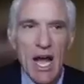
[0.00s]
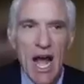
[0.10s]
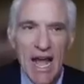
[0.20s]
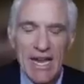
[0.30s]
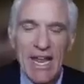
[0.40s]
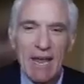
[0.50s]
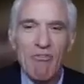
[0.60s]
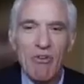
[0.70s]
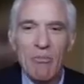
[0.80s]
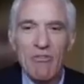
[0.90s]
I came
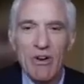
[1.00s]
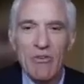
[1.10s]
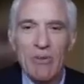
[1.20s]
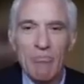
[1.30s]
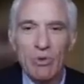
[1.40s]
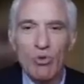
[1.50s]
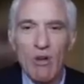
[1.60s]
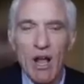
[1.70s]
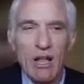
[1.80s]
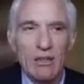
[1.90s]
from a very blue
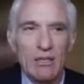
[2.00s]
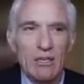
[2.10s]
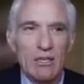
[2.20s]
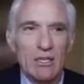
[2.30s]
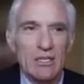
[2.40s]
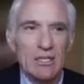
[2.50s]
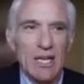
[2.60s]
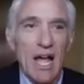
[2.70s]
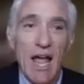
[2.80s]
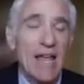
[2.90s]
collar,
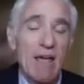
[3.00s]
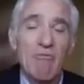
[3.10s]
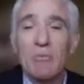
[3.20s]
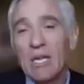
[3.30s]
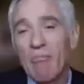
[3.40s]
I came from an